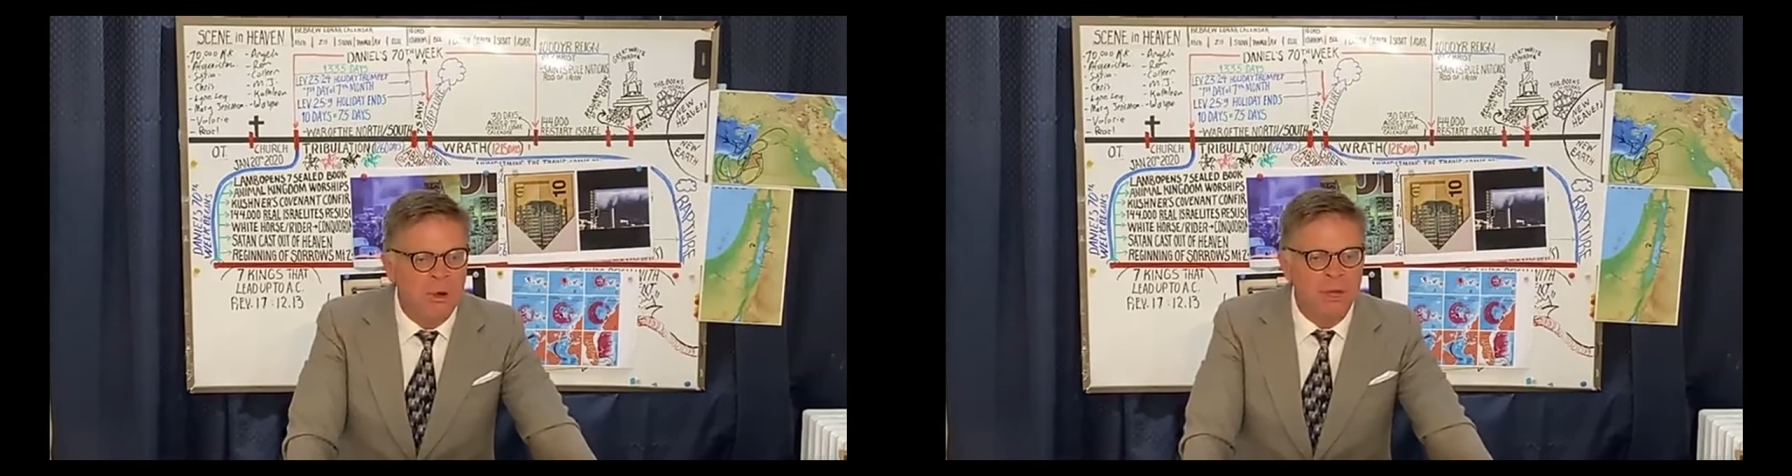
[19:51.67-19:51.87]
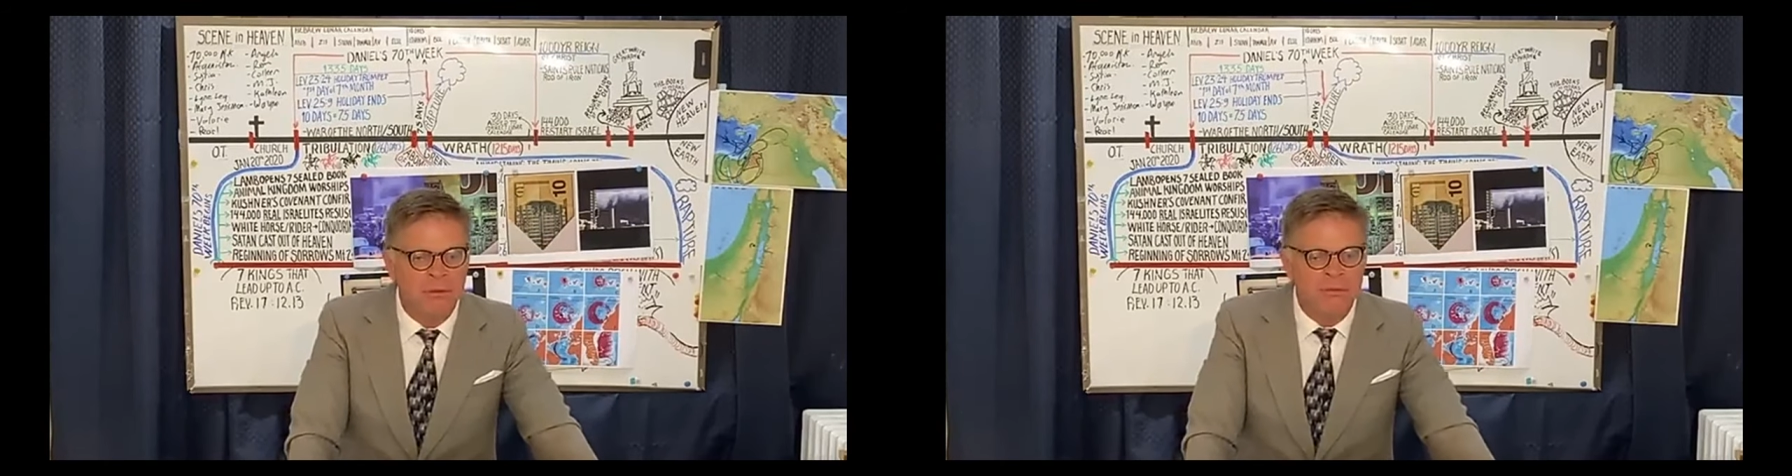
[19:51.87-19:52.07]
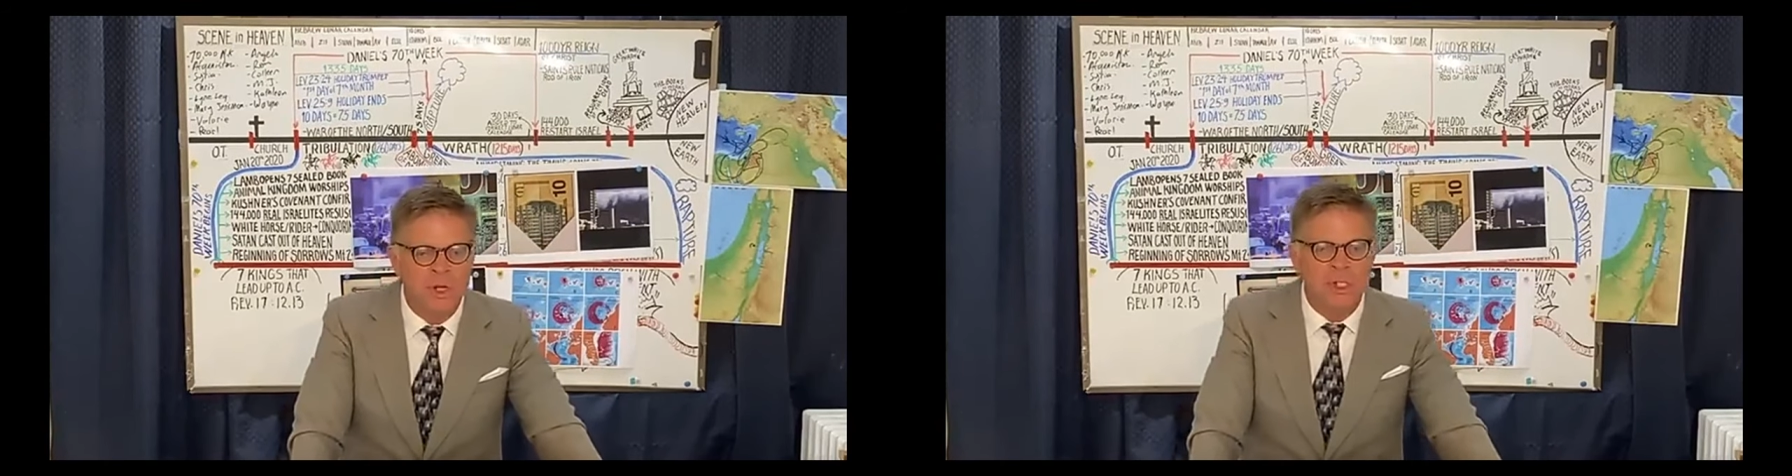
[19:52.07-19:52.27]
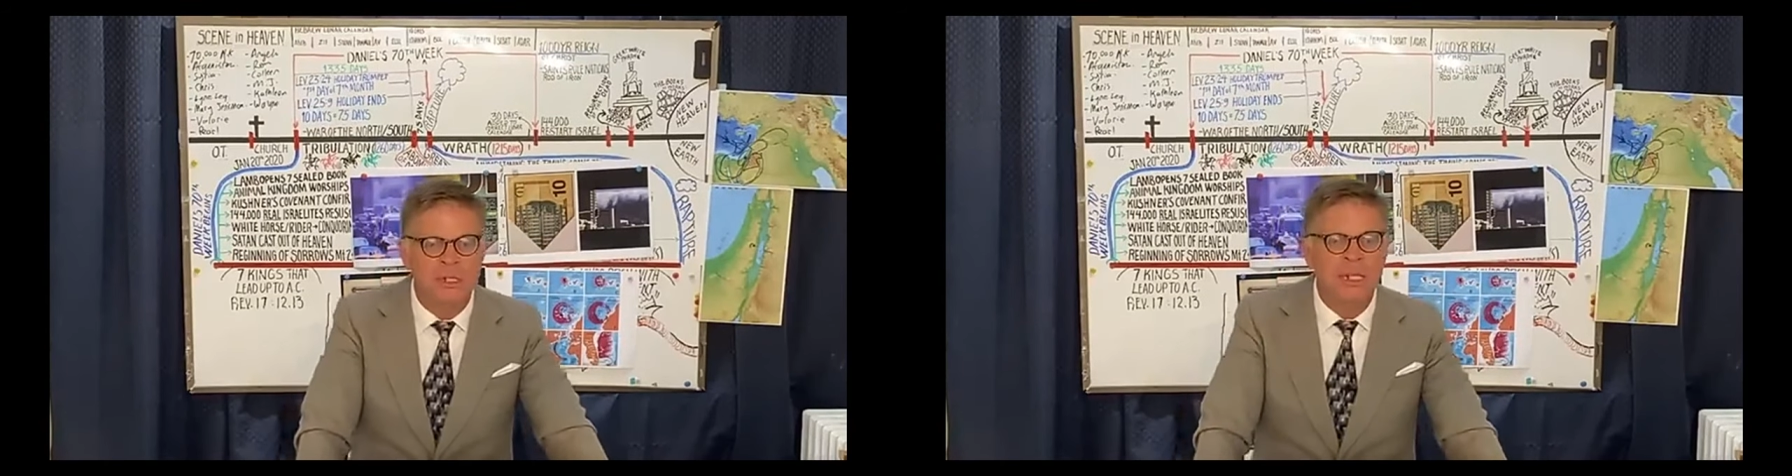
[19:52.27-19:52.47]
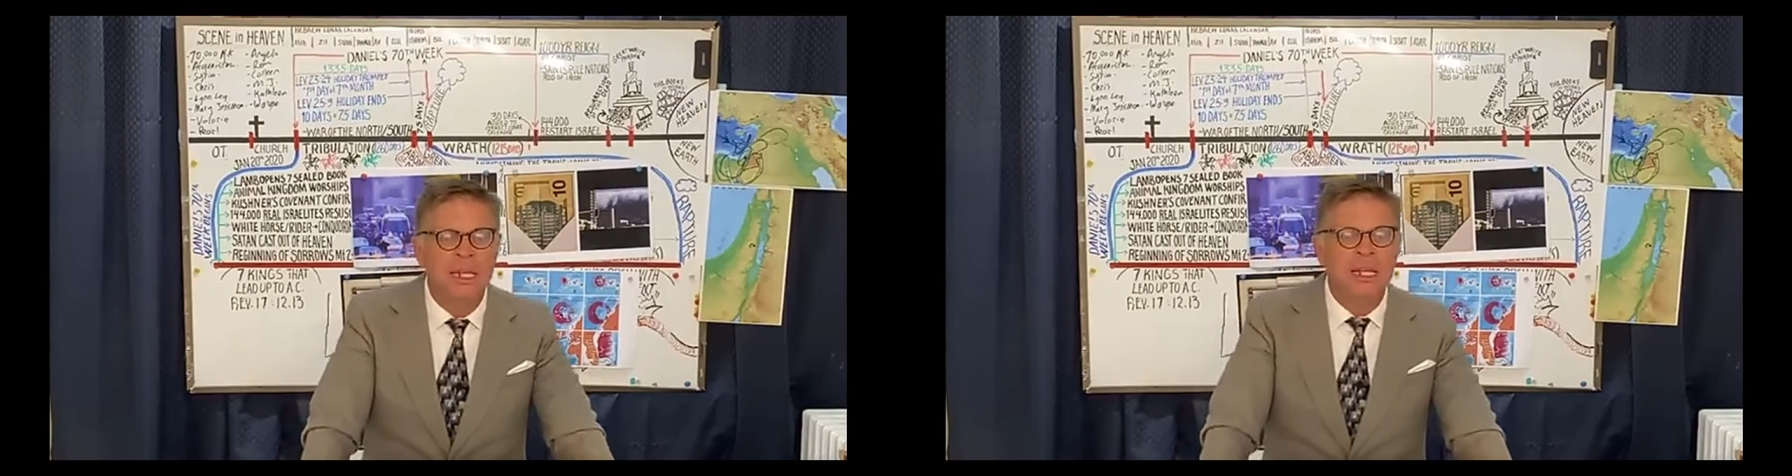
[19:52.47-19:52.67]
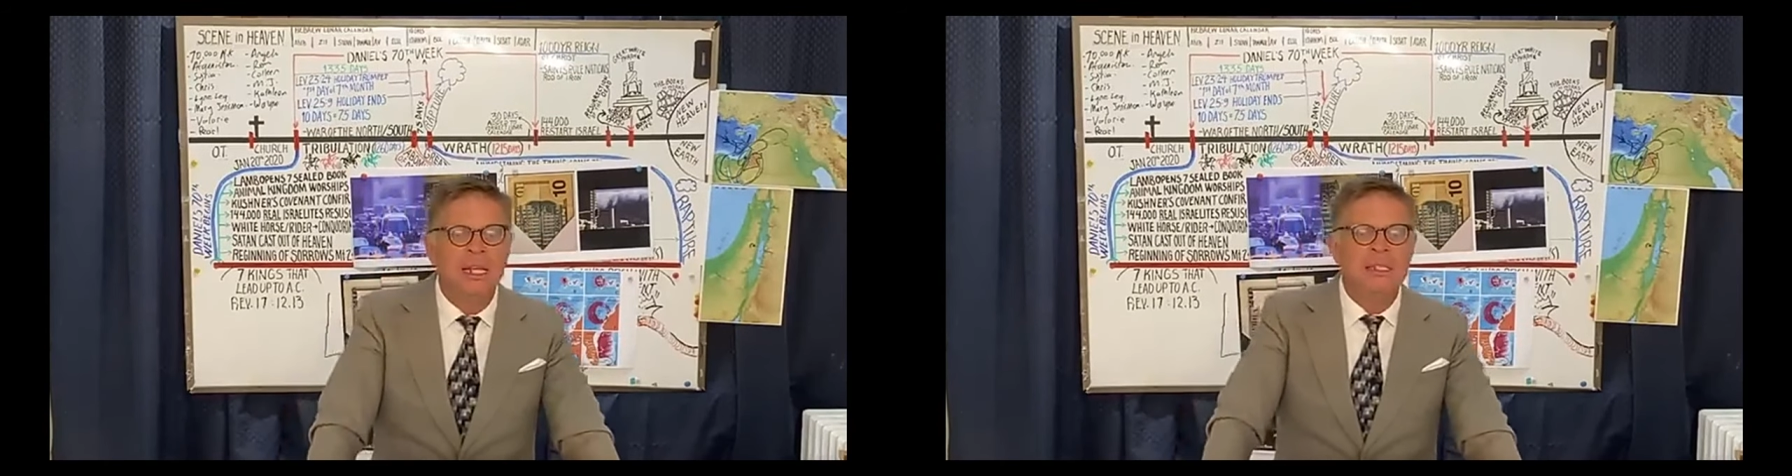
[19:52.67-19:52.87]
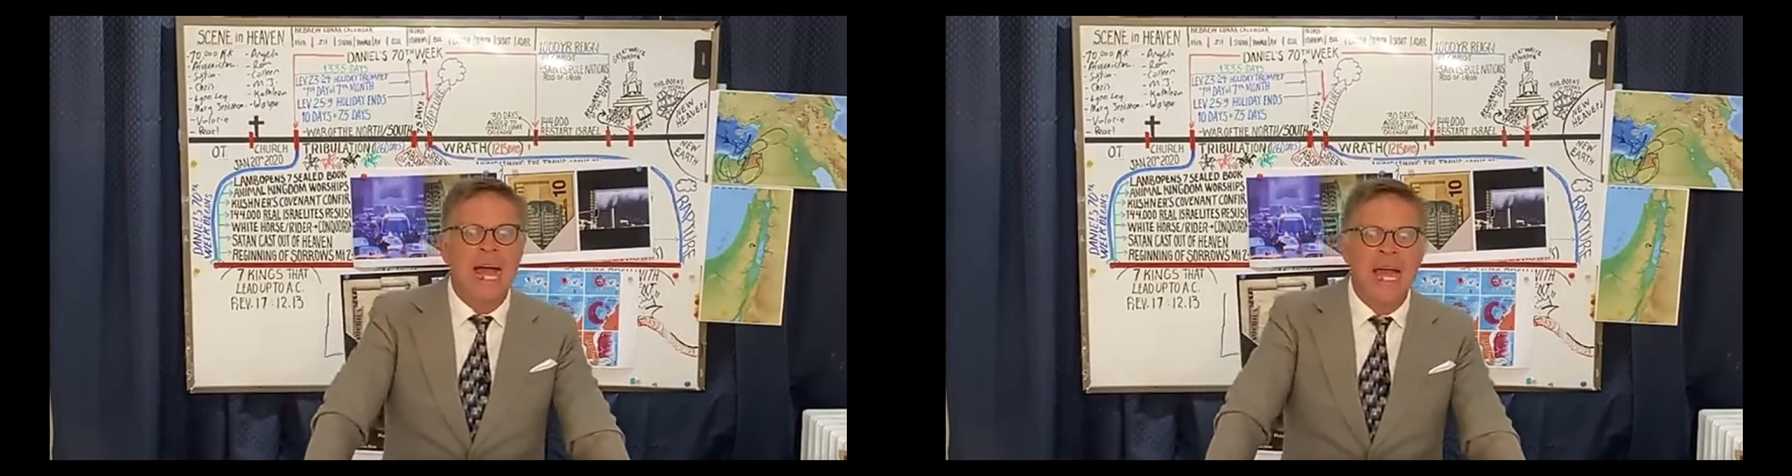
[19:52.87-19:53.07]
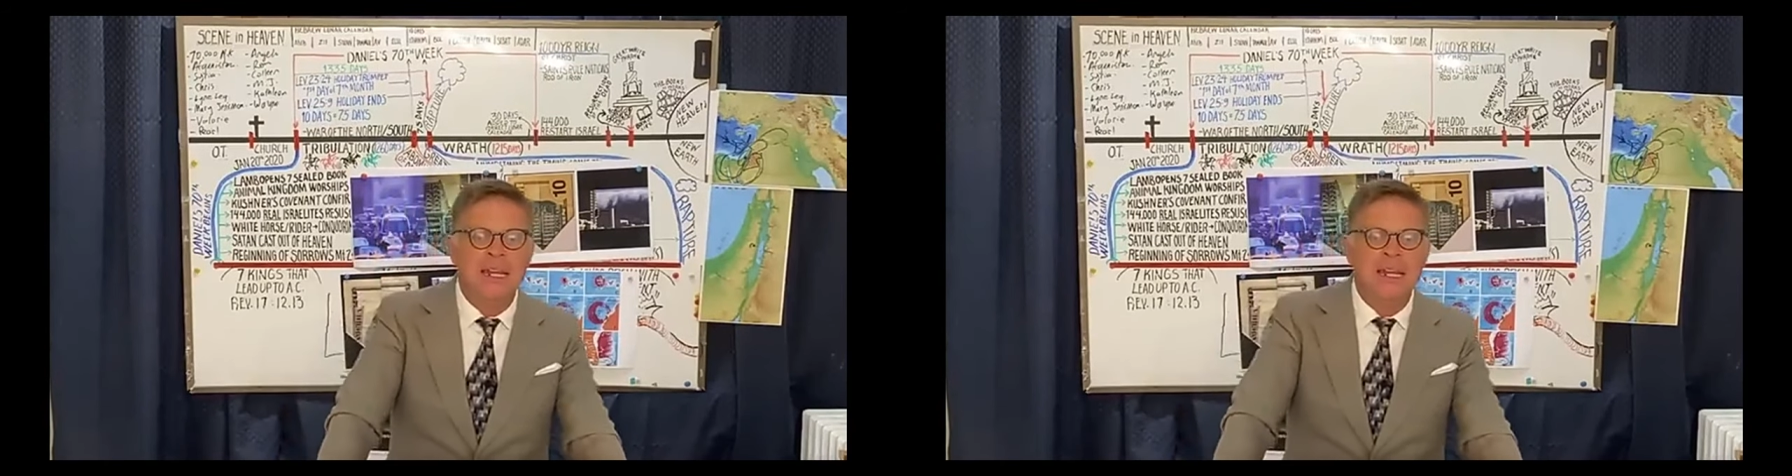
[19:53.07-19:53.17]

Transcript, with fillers: born of a virgin,